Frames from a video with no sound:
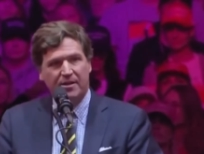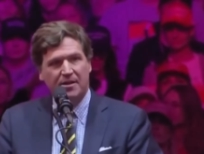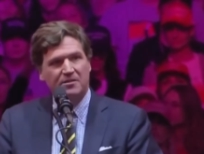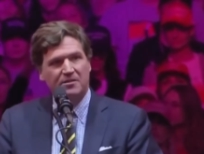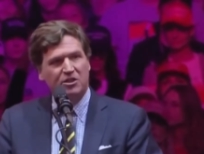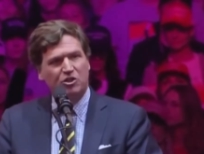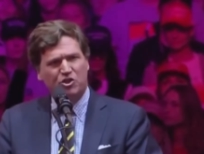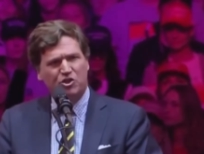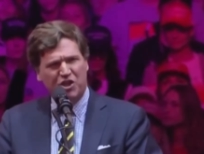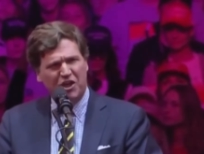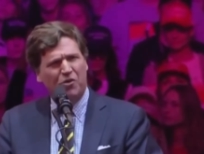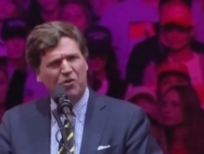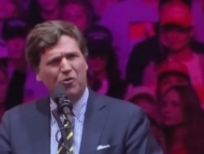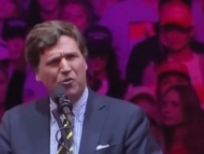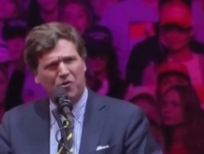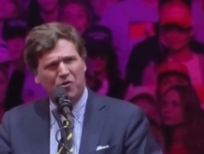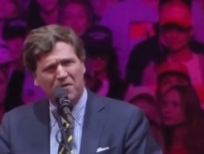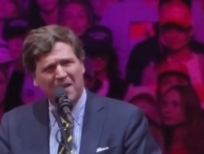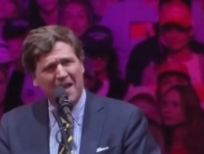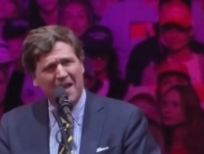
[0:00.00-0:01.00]
Did she
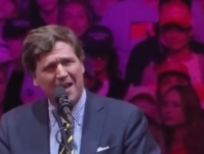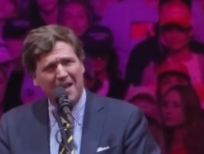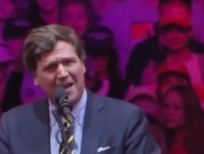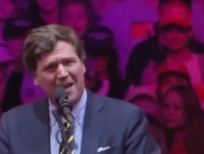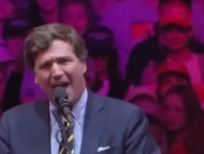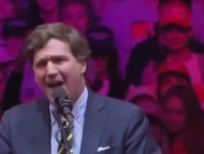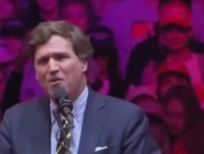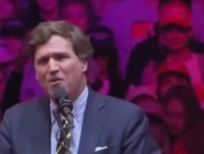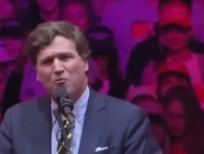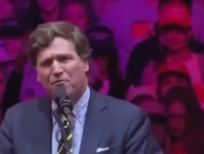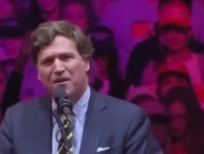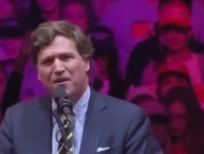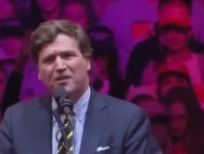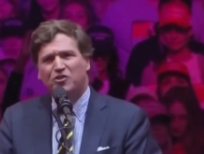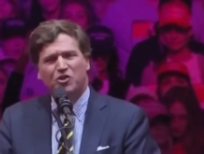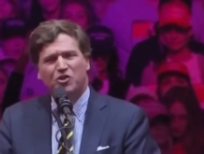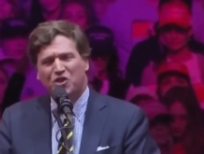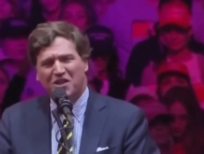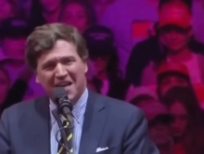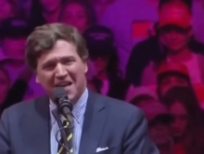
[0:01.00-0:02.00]
earn that? I don't think
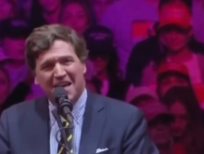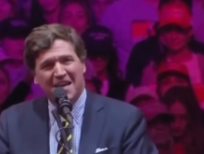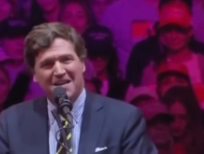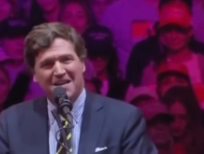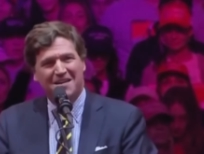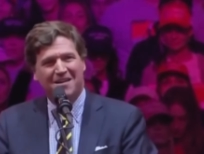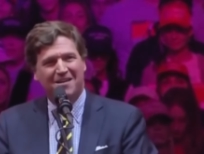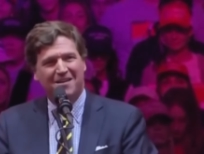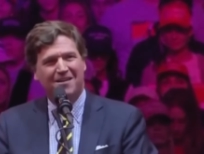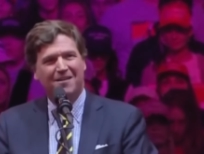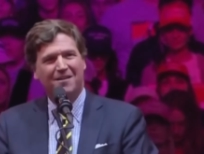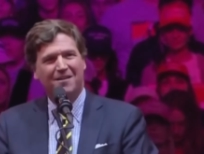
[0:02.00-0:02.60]
she did.